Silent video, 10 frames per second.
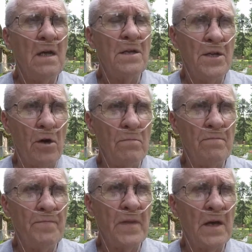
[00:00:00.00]
So
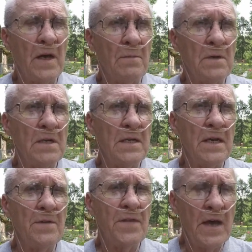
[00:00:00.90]
I'm going to
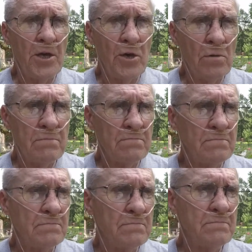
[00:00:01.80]
say thank you
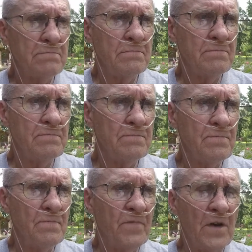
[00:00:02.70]

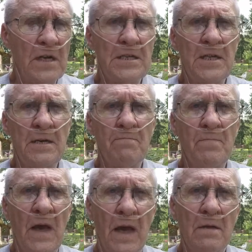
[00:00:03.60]
for listening,
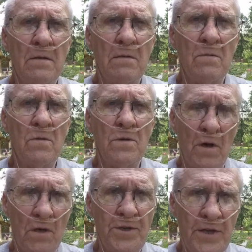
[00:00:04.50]
and we'll
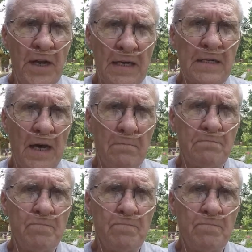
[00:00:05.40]
talk to you next time.